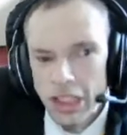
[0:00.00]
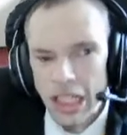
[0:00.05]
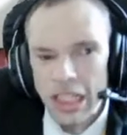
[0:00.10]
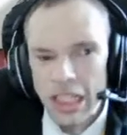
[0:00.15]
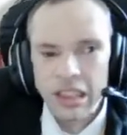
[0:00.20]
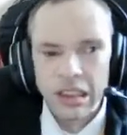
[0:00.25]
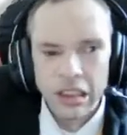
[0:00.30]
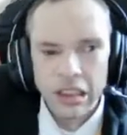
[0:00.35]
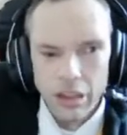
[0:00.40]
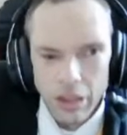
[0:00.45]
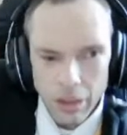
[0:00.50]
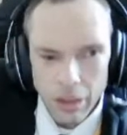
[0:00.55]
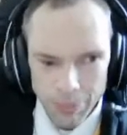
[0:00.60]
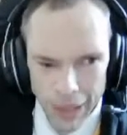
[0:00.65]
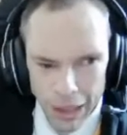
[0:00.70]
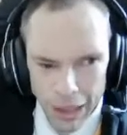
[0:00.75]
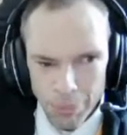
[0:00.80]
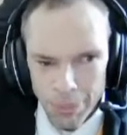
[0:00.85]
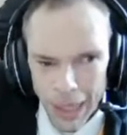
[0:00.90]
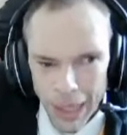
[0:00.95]
then it's going to
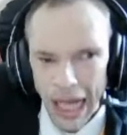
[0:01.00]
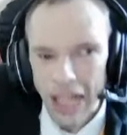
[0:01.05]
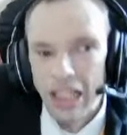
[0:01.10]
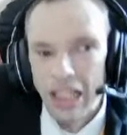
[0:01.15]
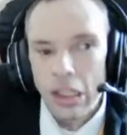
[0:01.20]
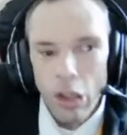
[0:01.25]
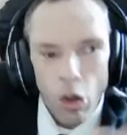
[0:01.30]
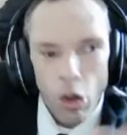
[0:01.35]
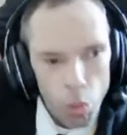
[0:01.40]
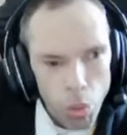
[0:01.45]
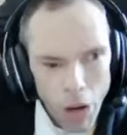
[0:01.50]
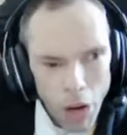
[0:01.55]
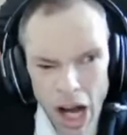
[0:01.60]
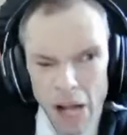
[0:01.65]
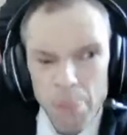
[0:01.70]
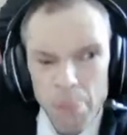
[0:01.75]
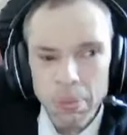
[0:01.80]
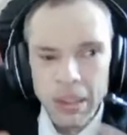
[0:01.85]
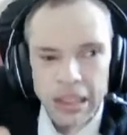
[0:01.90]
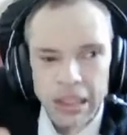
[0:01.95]
go back.
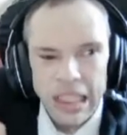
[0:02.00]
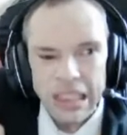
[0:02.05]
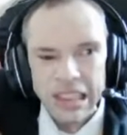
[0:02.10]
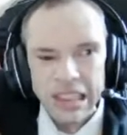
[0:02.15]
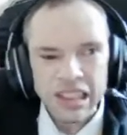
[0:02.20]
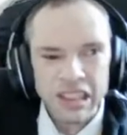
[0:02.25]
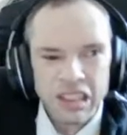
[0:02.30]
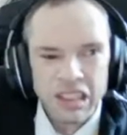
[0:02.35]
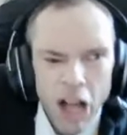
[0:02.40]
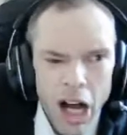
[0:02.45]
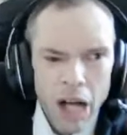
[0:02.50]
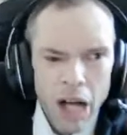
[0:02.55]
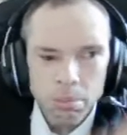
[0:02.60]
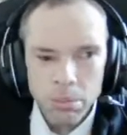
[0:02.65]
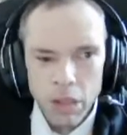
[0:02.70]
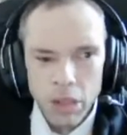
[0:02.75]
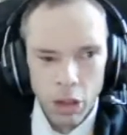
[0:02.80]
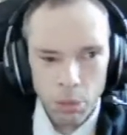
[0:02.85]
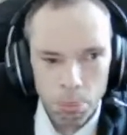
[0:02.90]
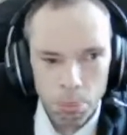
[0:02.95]
Why? Because it's a time
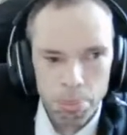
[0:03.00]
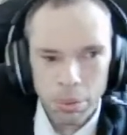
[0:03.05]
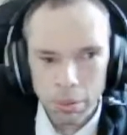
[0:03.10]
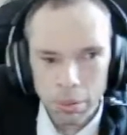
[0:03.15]
loop.